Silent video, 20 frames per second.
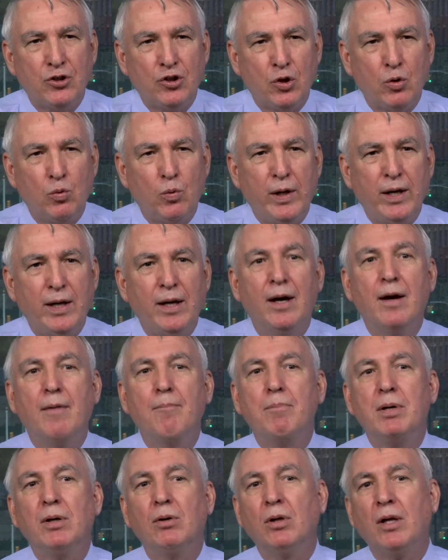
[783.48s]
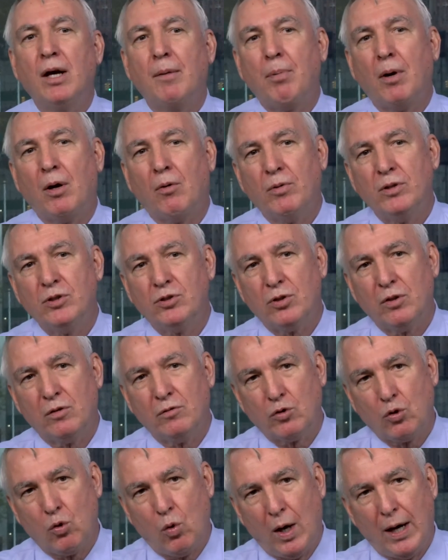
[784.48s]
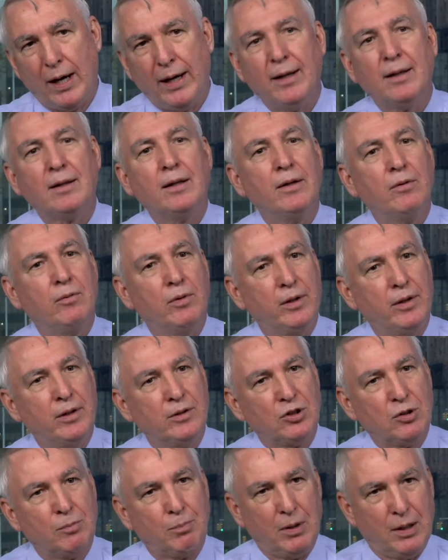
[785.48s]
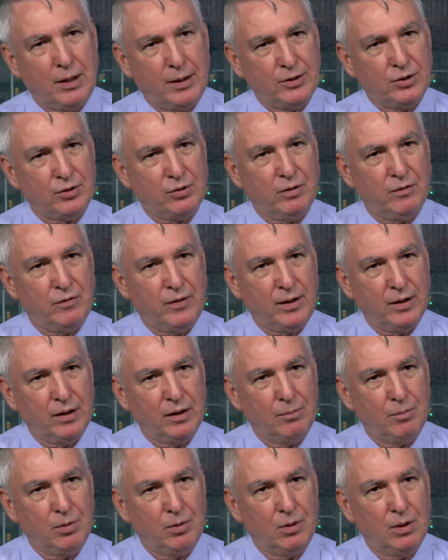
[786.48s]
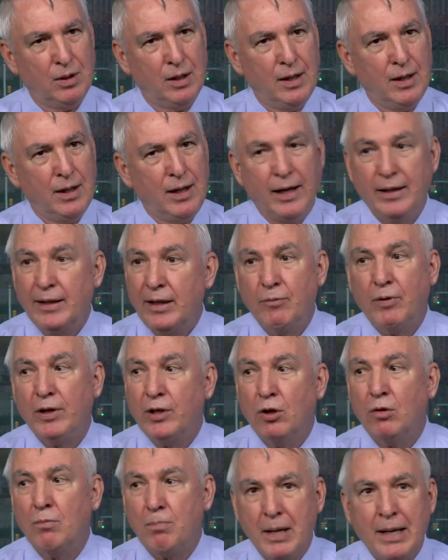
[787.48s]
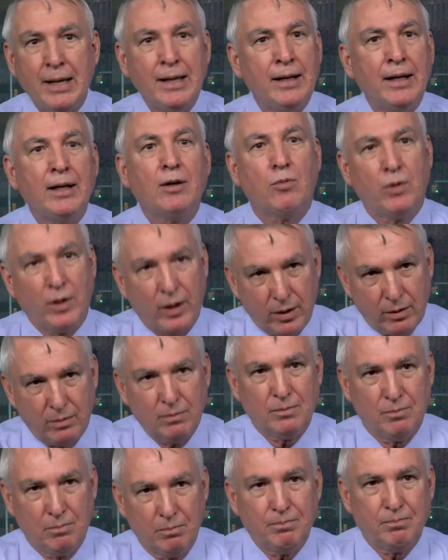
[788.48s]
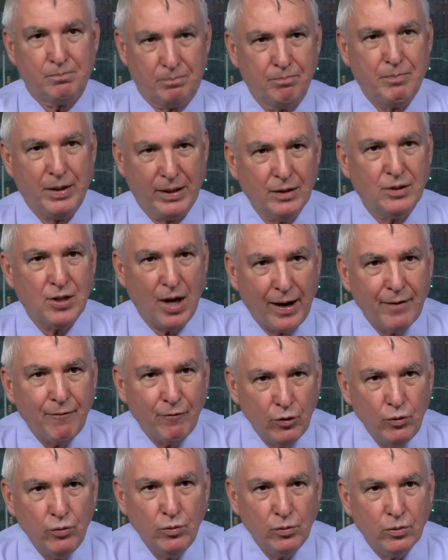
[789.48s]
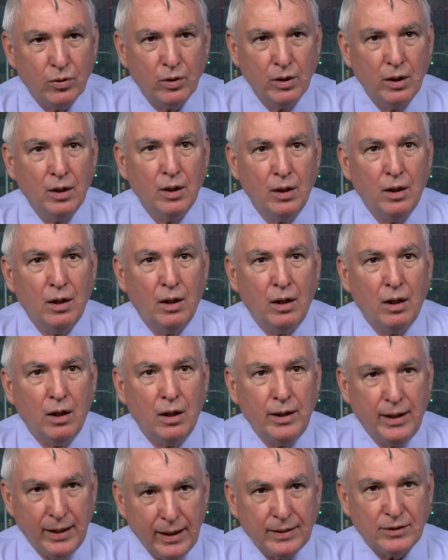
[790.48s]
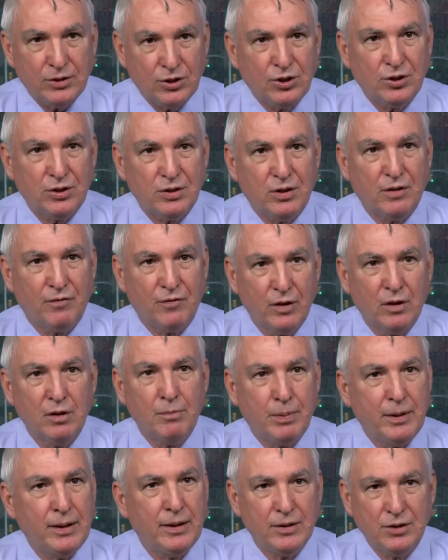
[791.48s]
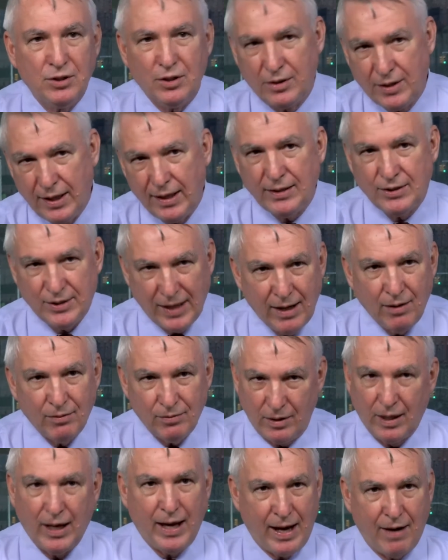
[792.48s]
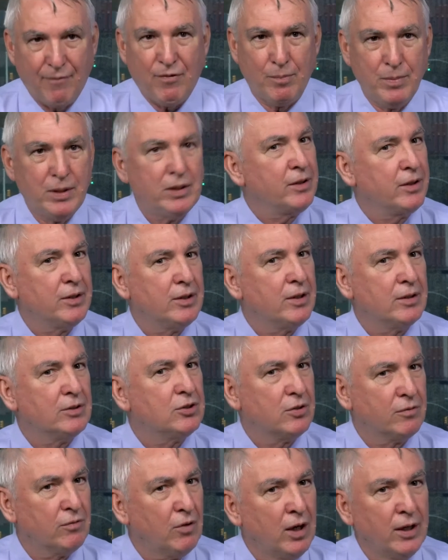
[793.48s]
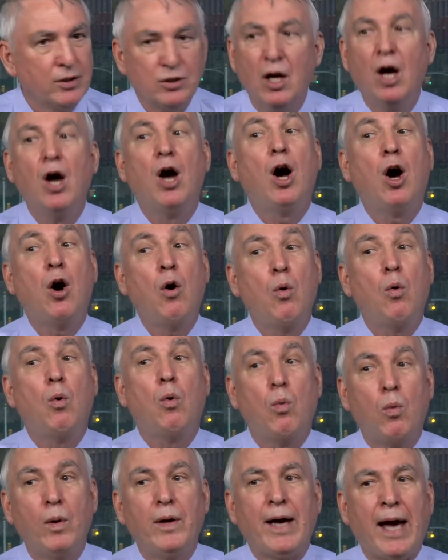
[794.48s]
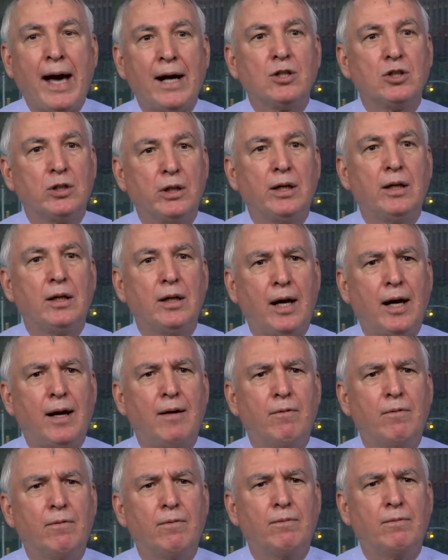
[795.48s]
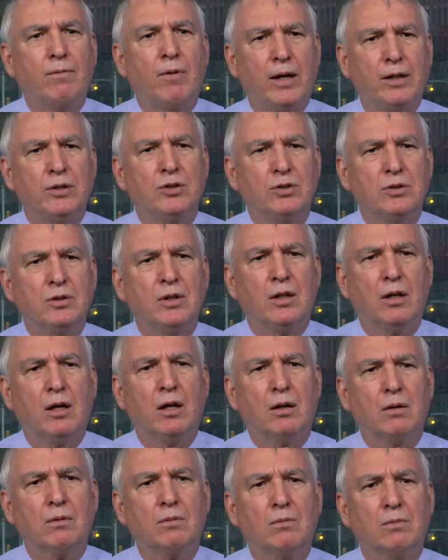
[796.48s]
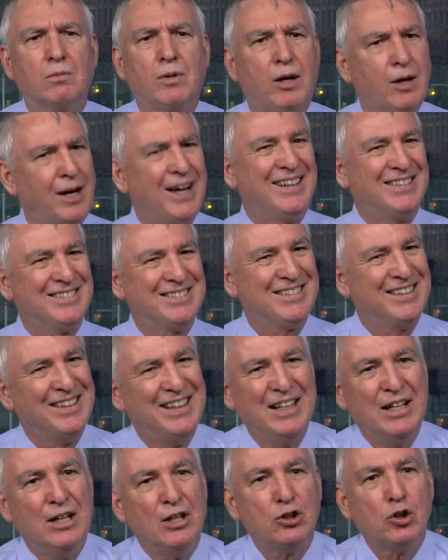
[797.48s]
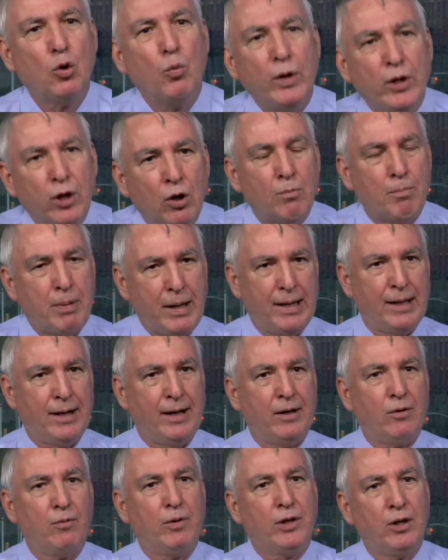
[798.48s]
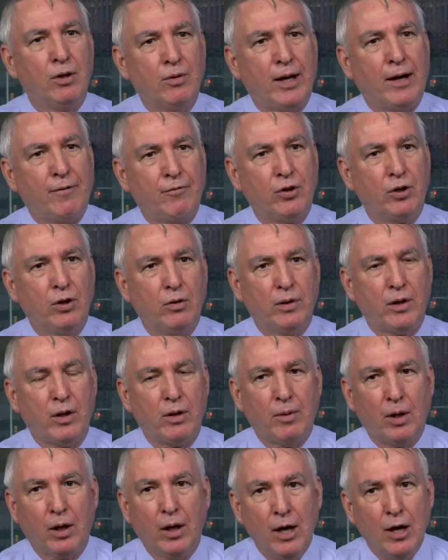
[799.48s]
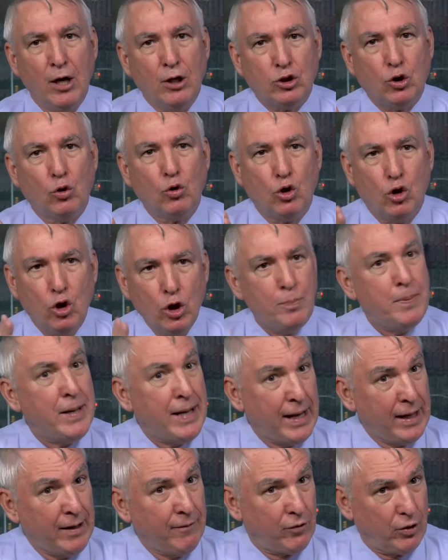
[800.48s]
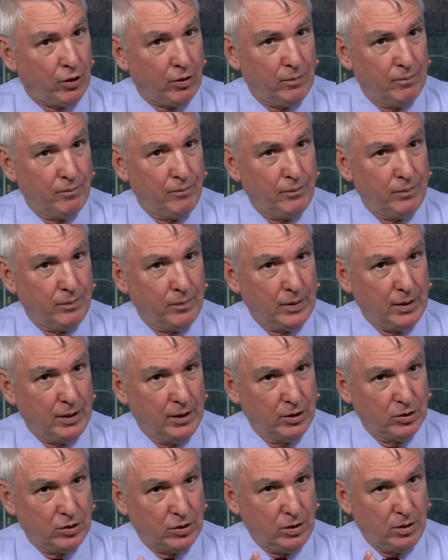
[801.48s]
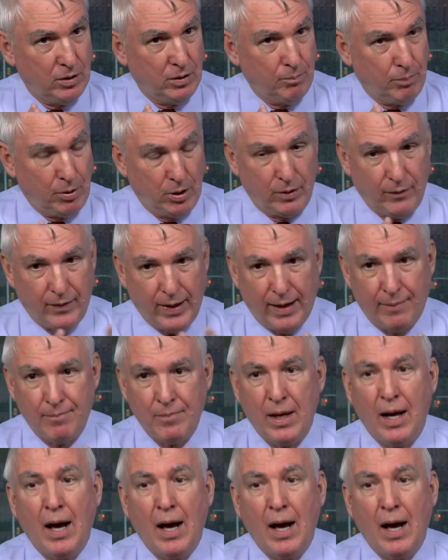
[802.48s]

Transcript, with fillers: sure we build up our reserves quietly when the supplies are available. And then we don't panic when a big typhoon hits the Philippines and takes out a half a million tons of rice. Oh, we actually have rice in our warehouse. So we don't panic. We don't have to go into the market. So good behavior is part of that.